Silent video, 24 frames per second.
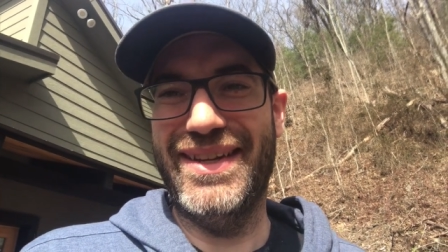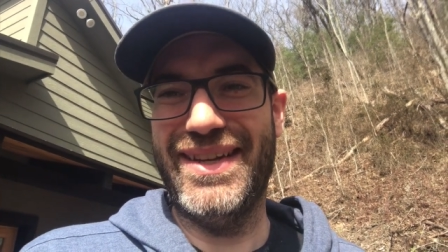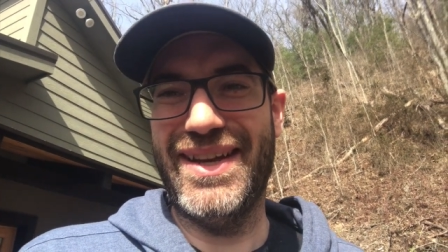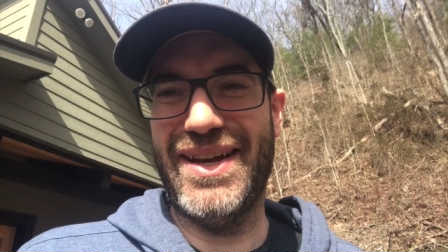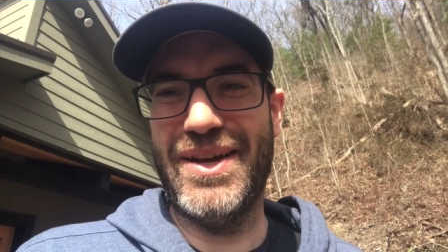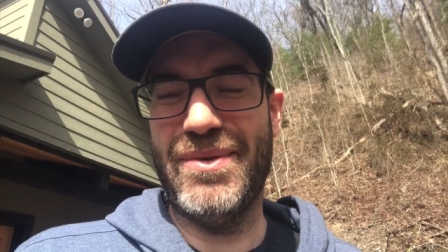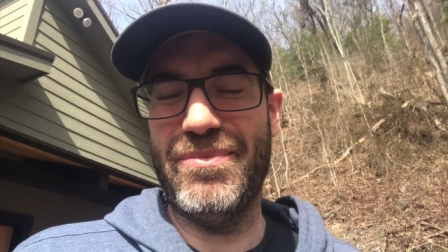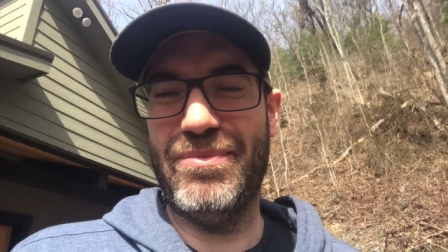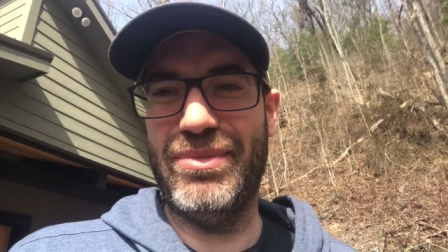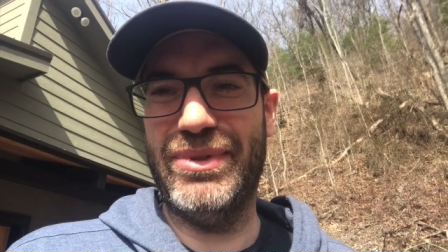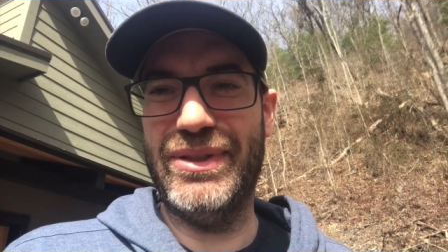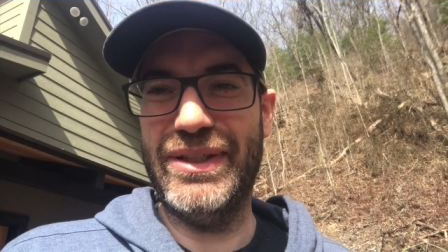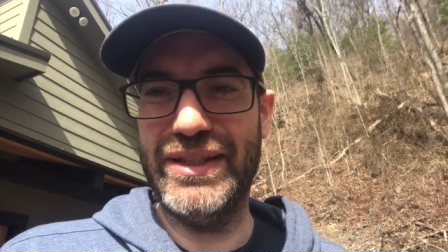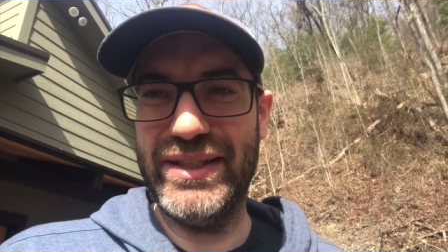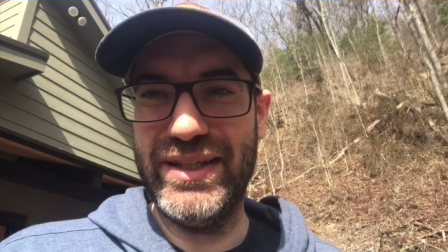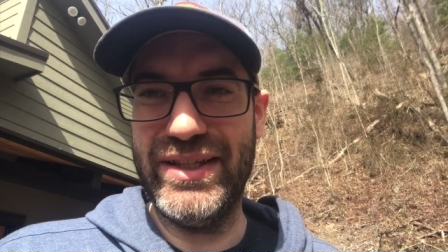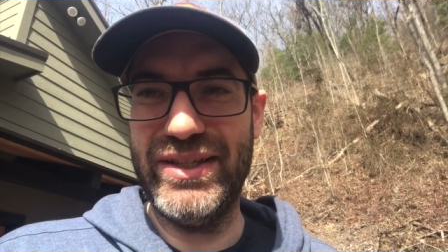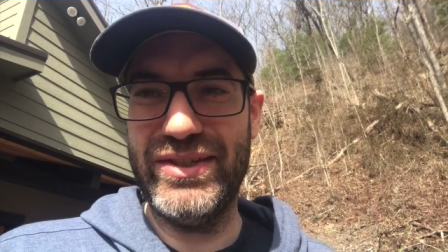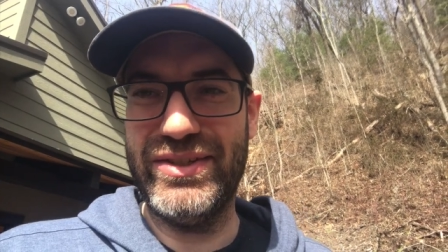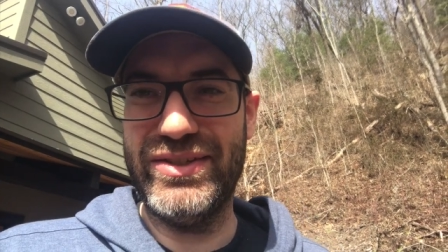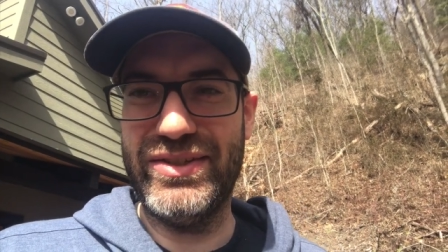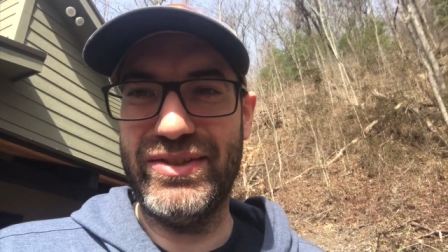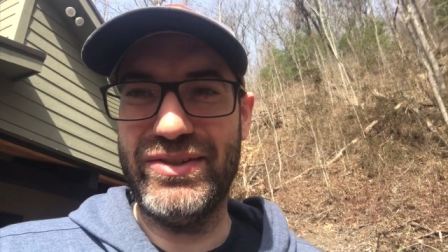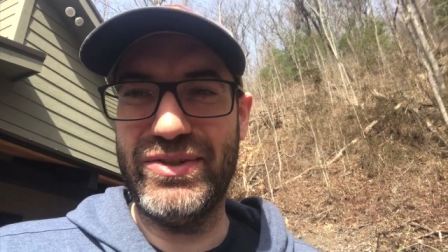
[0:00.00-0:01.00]
um,
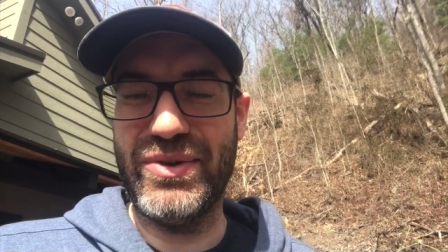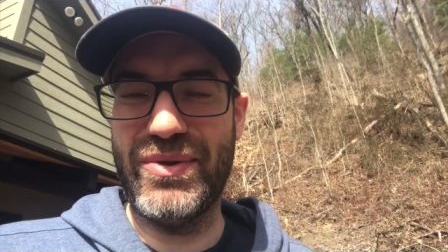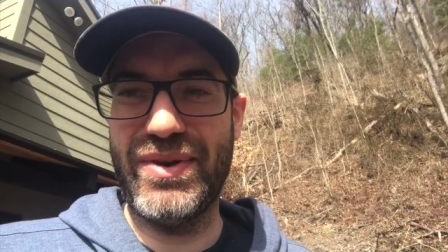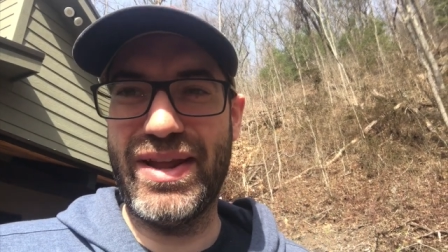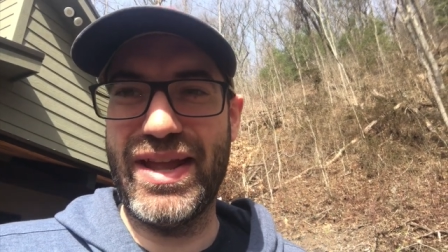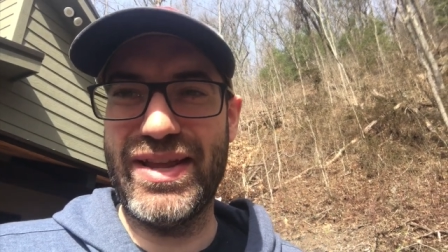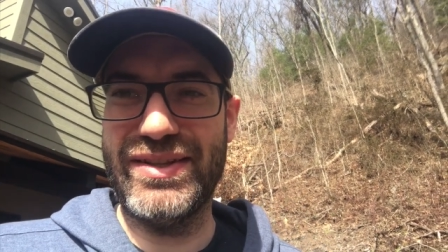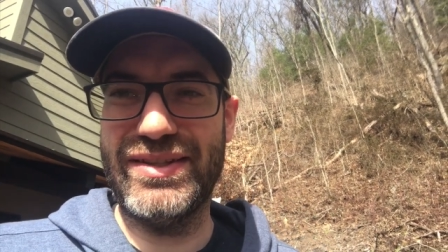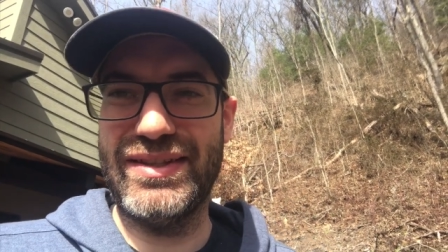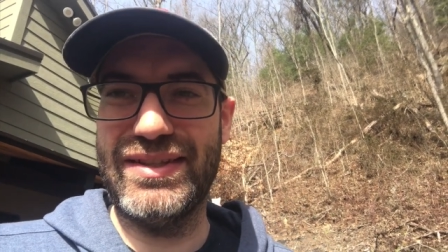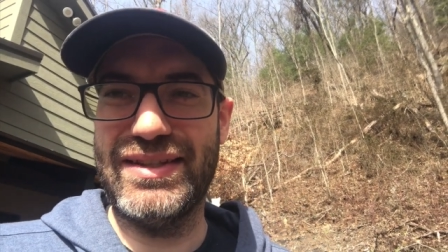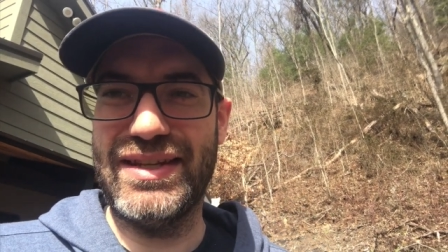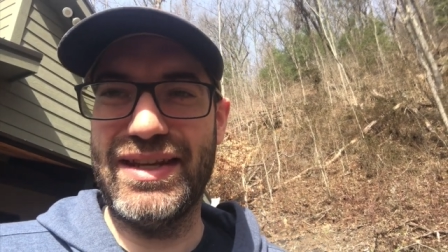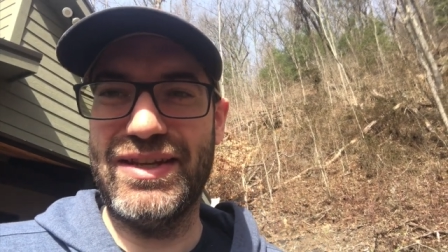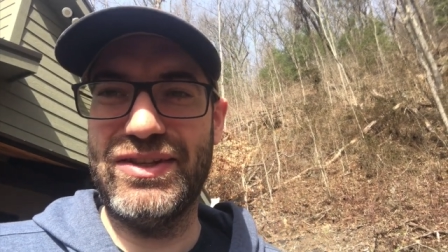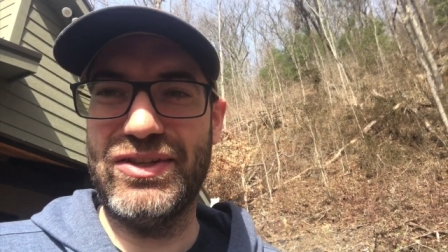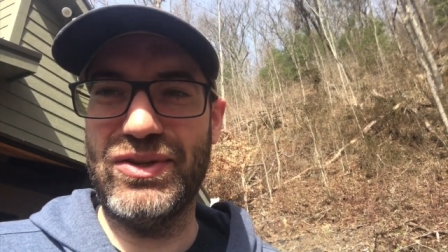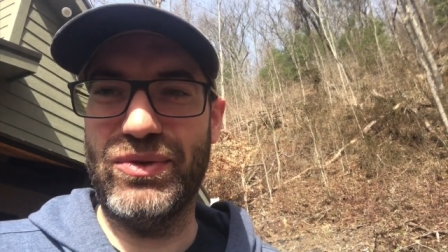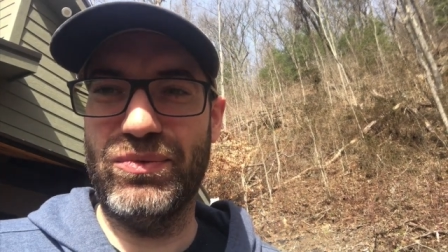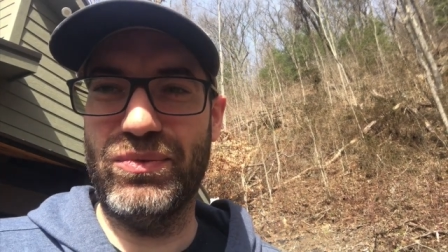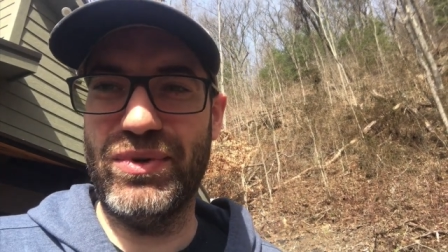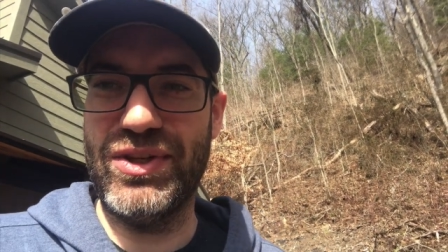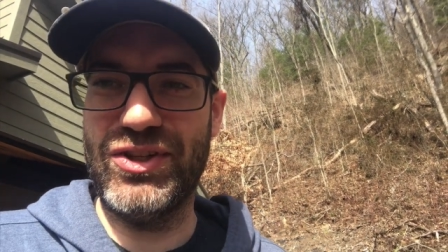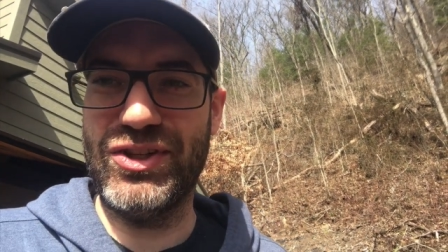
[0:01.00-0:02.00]
please don't hesitate
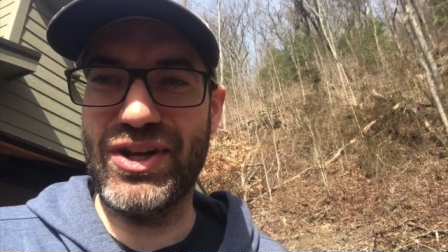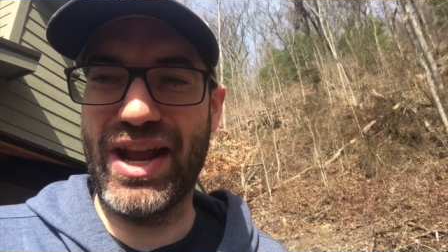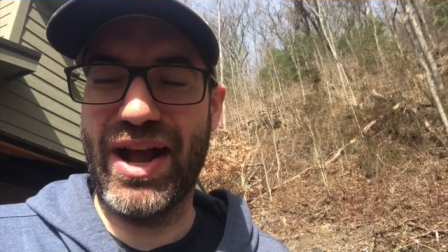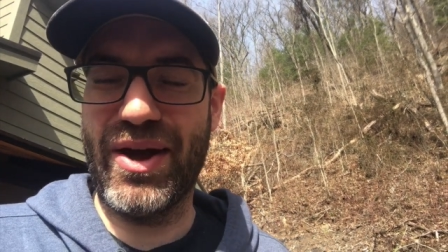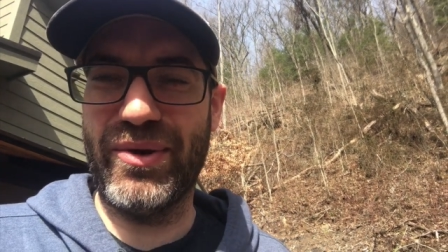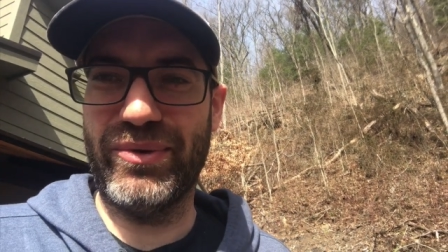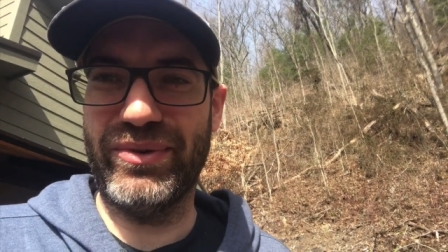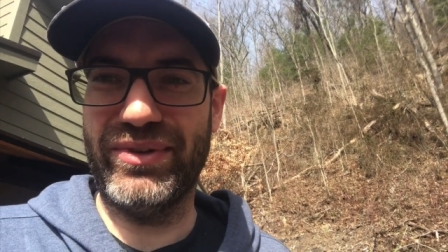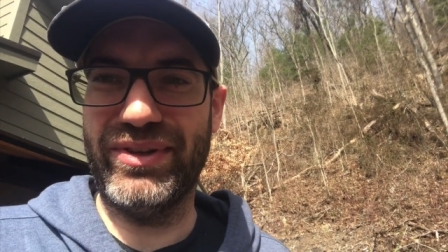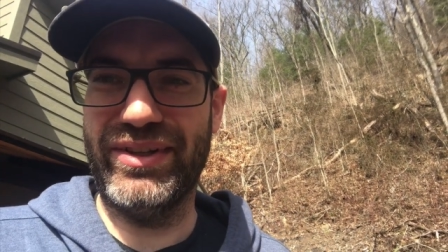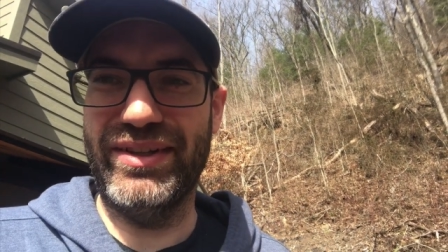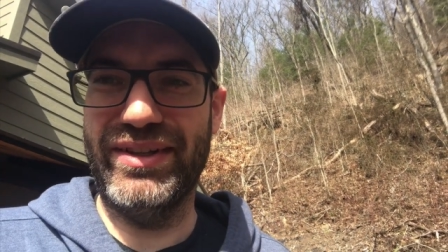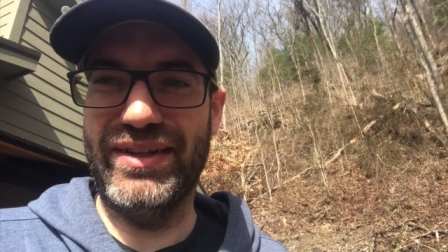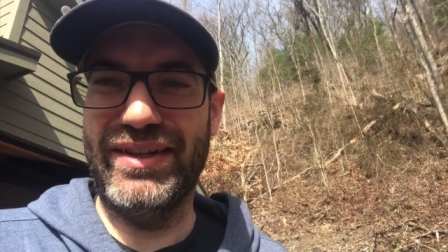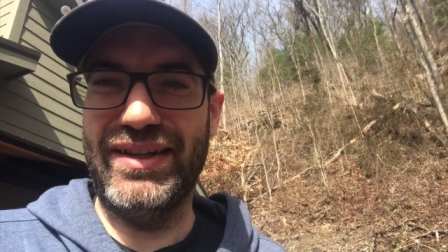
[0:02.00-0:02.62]
to reach out